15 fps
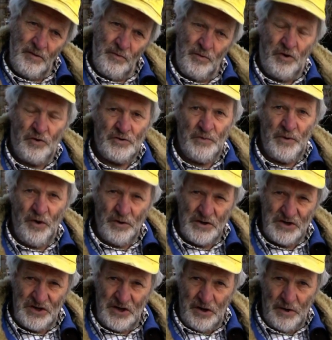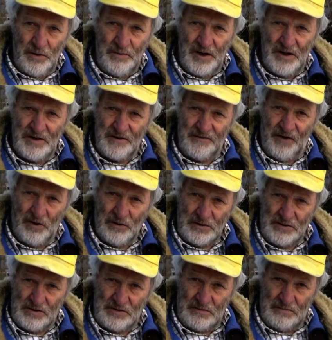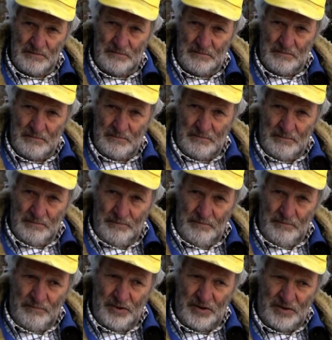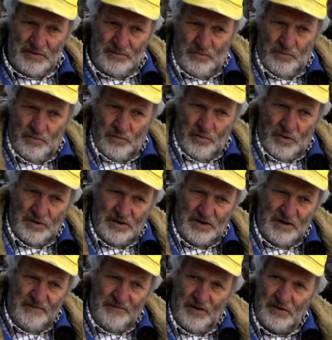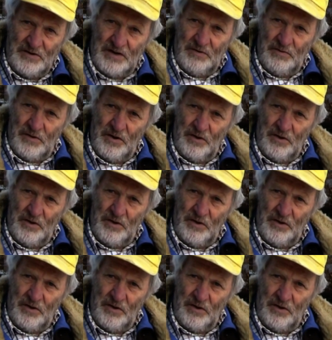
Of course, we all assume that it's false. But what did Voltaire